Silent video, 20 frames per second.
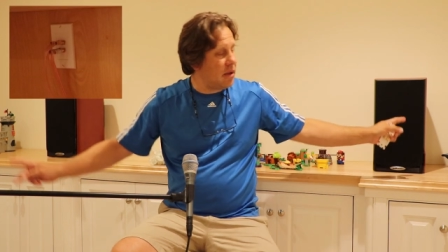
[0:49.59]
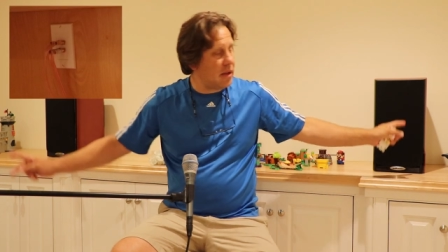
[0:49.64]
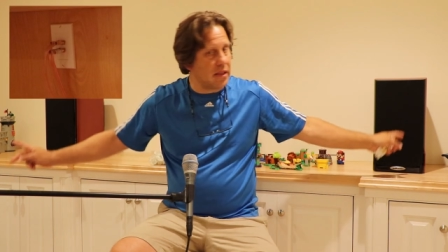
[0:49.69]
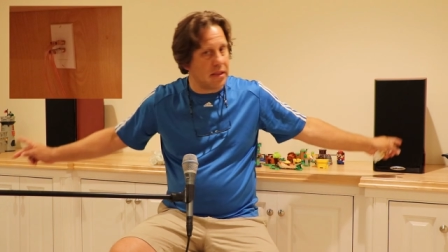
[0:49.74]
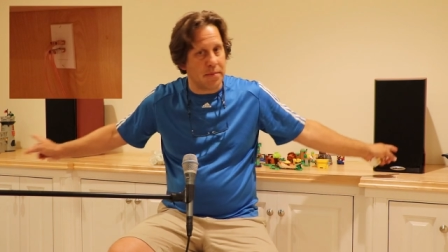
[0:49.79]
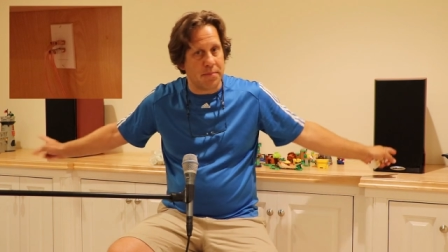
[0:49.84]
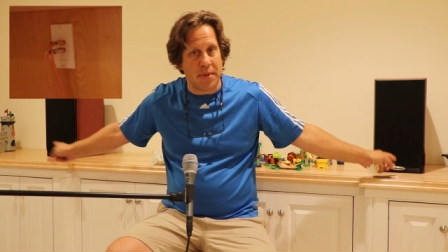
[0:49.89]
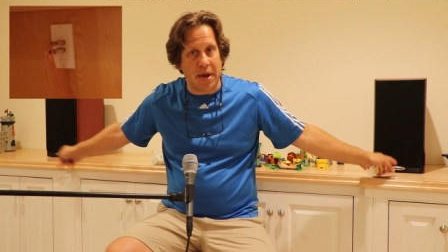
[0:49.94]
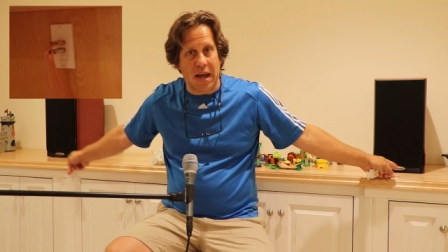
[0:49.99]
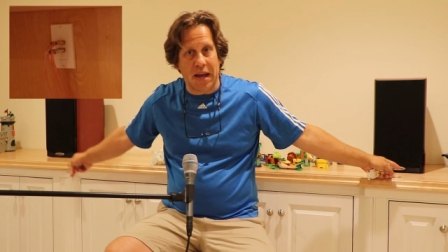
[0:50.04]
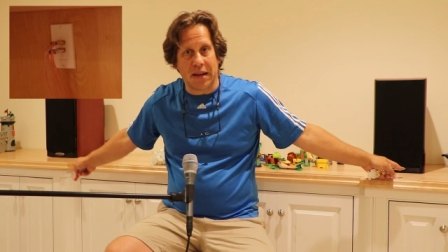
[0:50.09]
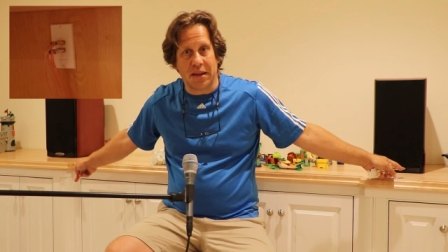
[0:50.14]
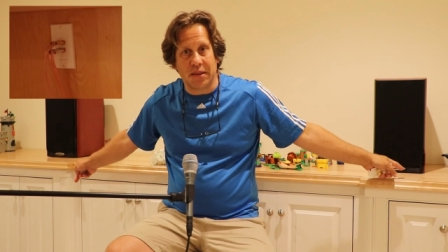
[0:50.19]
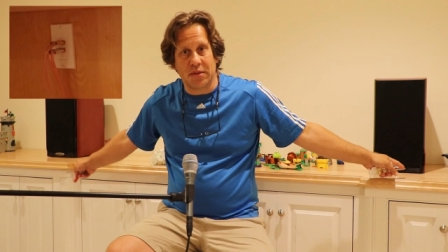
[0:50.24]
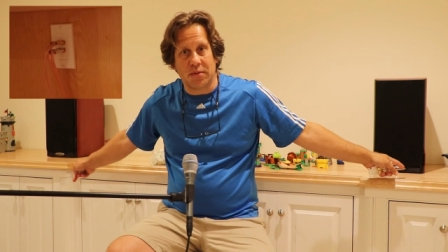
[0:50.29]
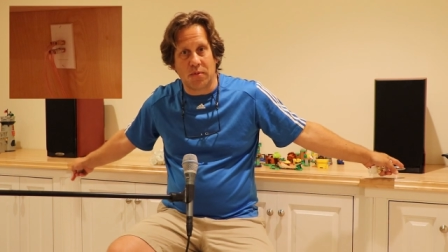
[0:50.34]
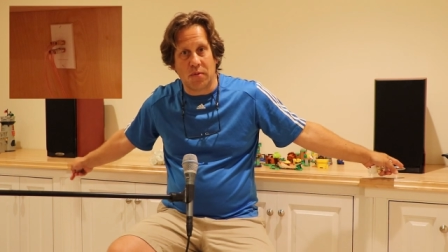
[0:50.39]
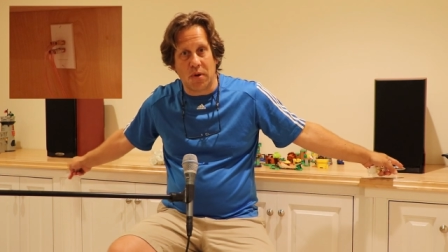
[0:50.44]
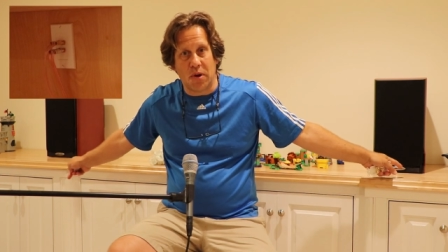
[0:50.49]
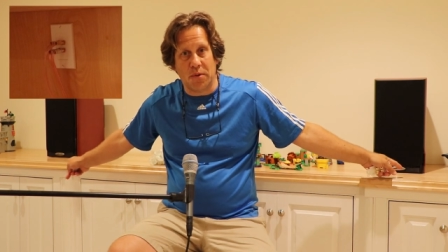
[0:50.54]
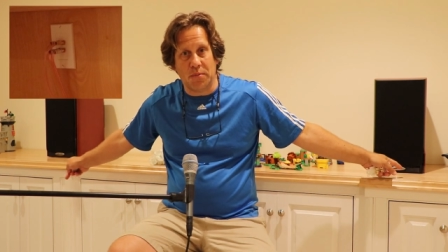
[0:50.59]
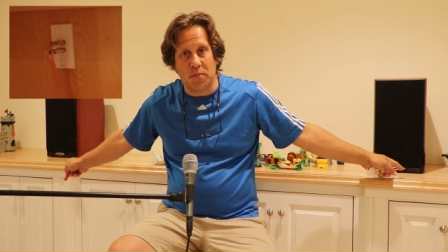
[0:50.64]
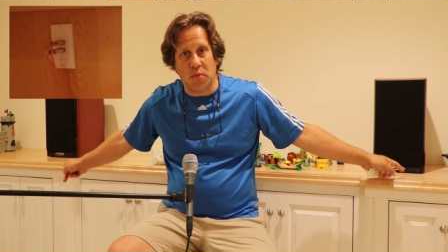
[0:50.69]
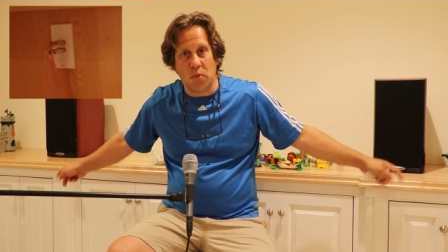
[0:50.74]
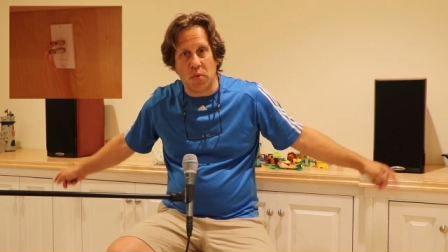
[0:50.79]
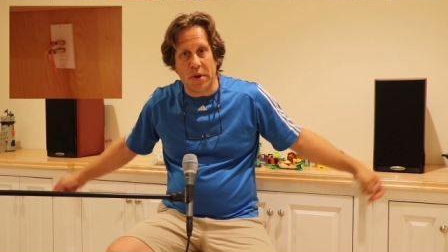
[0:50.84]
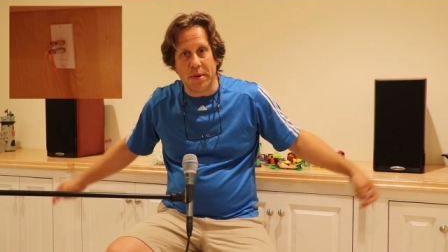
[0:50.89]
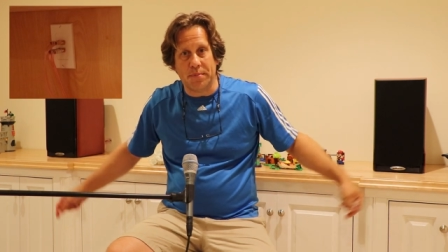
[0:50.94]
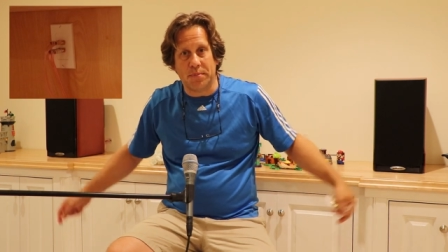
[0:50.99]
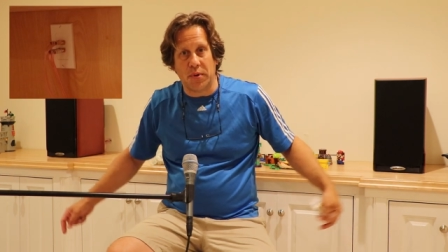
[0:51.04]
In the back of the room,
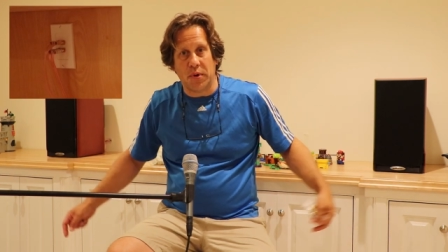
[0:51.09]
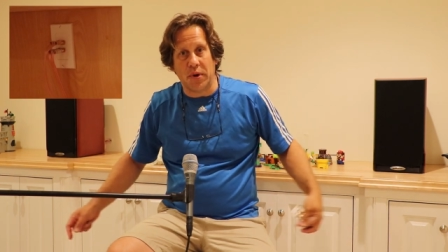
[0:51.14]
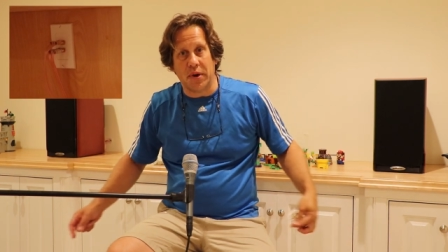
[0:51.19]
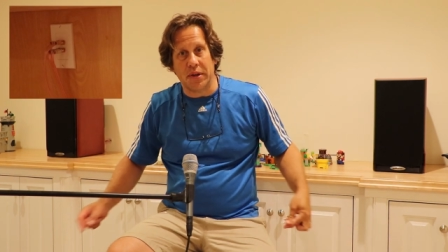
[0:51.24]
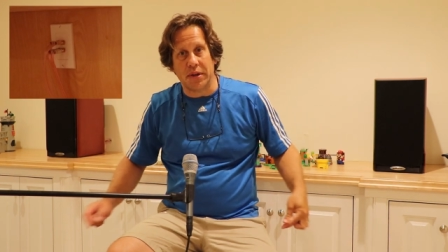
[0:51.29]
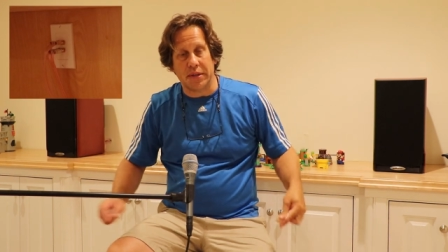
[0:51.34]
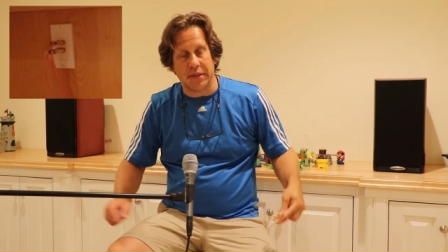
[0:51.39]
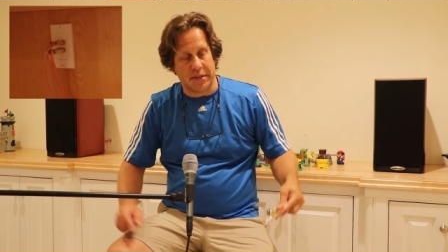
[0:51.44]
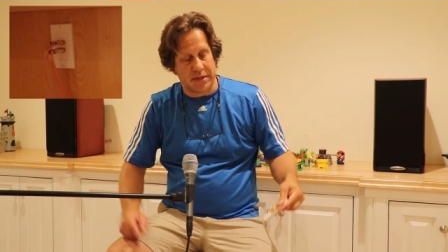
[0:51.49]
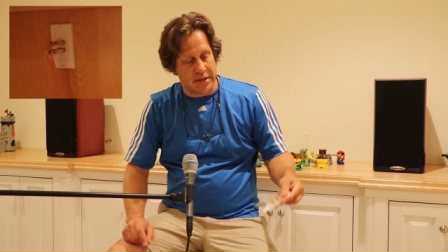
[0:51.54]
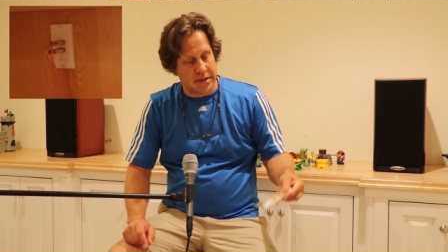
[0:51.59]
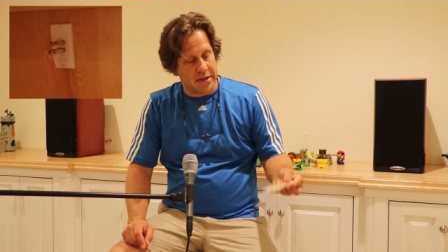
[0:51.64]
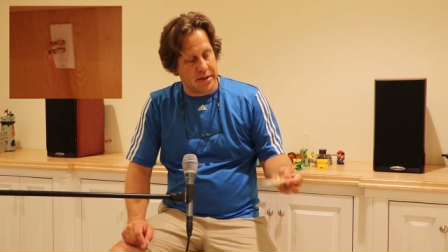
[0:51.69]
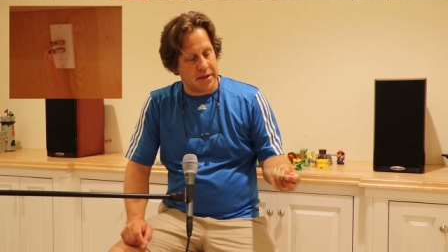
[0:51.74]
we put